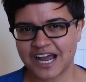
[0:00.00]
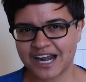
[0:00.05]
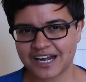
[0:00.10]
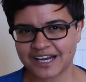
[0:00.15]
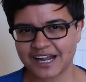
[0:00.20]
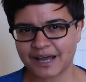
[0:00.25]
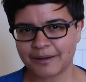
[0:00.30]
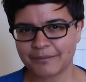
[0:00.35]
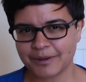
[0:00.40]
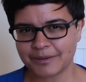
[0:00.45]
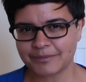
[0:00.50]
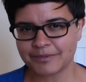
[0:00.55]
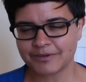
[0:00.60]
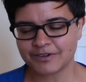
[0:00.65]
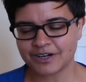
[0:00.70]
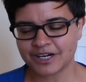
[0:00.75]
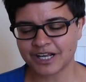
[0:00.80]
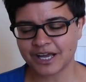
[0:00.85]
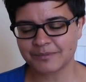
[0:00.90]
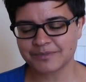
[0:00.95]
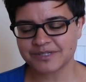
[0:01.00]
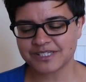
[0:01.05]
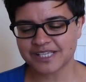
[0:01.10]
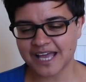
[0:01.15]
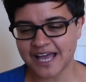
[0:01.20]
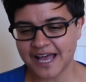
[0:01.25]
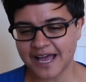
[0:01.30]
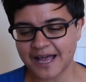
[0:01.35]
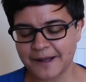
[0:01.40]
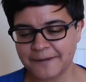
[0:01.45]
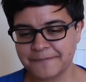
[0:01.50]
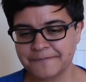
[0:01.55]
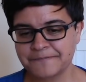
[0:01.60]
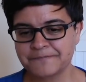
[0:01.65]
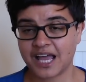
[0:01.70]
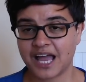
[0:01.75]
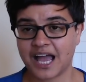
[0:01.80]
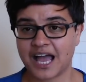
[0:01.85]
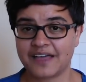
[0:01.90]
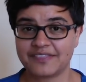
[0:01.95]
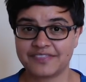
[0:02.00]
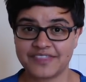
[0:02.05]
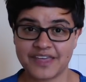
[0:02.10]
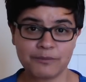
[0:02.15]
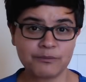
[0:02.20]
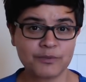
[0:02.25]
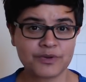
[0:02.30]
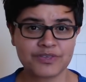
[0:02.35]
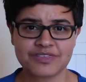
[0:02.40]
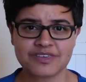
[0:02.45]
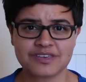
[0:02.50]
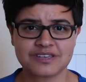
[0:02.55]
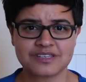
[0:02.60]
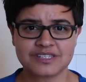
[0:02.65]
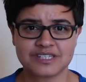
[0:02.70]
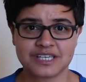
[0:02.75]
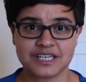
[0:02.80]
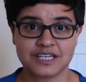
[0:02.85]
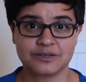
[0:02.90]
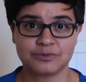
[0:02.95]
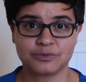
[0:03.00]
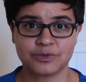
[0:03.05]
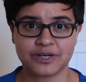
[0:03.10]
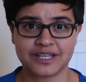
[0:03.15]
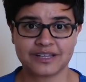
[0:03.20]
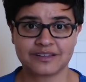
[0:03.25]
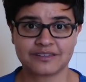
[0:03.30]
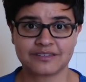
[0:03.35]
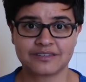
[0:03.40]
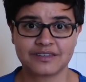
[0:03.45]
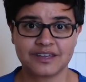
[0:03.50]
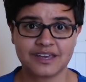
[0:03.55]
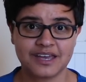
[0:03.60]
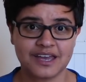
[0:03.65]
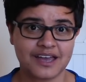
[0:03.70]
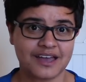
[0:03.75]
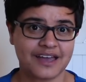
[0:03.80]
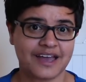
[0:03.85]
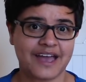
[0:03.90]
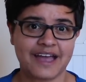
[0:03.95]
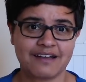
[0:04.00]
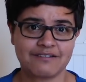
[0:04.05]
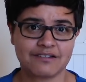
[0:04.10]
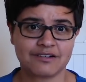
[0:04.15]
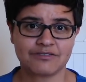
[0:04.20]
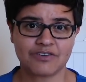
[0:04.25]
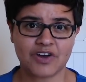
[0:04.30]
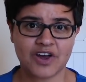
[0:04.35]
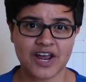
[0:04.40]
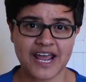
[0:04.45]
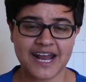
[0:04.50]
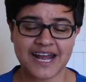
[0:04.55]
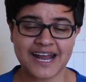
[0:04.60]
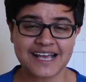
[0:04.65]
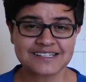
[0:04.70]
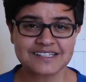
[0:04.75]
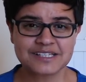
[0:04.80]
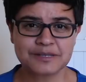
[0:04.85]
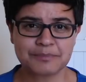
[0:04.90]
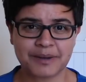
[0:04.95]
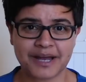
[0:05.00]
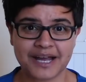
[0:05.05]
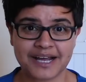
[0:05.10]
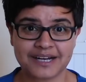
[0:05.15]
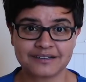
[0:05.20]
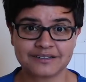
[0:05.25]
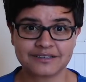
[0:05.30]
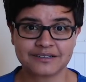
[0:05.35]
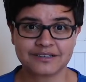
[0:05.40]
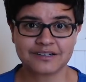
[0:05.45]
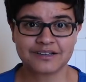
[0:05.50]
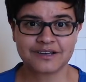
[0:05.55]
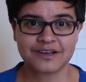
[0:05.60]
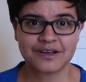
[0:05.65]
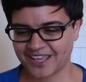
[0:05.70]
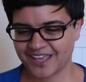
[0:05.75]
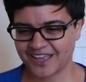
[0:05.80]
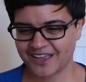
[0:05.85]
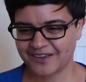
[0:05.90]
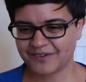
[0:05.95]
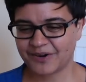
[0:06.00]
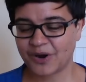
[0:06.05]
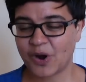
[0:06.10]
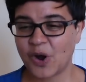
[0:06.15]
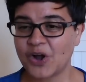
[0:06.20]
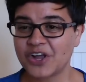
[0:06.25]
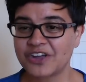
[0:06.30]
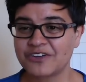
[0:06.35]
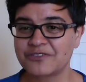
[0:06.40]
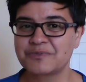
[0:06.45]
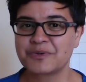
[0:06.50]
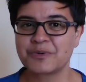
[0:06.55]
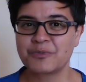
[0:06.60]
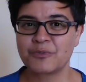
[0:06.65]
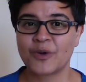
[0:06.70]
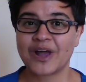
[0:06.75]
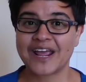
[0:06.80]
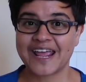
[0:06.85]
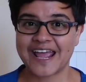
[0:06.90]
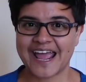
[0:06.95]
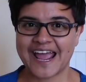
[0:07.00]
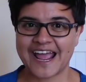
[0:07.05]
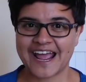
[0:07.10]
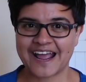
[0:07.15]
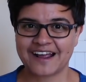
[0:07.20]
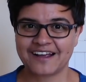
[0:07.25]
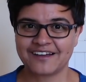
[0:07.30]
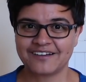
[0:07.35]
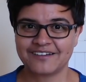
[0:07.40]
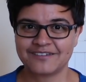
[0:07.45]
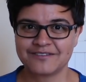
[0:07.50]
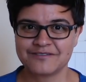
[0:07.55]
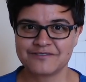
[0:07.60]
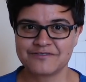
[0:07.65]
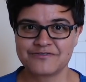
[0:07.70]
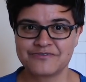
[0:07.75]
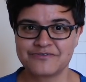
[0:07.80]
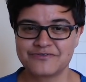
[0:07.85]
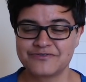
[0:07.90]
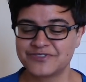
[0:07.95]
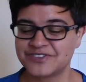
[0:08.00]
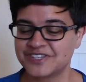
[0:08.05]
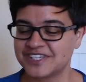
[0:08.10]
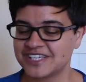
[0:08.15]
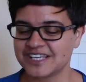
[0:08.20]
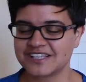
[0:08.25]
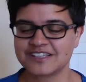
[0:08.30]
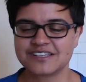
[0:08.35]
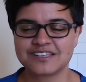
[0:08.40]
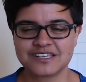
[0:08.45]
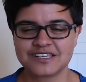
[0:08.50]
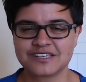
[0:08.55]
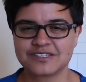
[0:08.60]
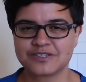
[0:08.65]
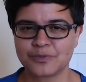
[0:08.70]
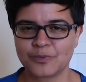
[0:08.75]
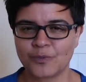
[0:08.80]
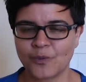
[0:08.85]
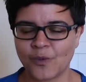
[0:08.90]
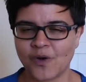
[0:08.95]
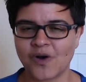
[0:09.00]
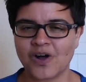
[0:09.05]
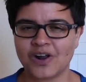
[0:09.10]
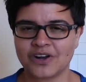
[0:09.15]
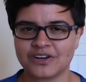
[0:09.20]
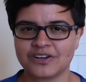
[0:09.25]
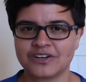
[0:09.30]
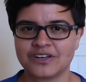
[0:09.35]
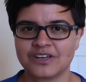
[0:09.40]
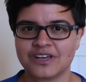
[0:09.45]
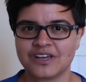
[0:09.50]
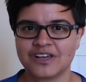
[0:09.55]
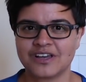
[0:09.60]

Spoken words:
and that made me really upset. And then with this scene with Ehrenreich and Esteban, where I have been waiting since season one,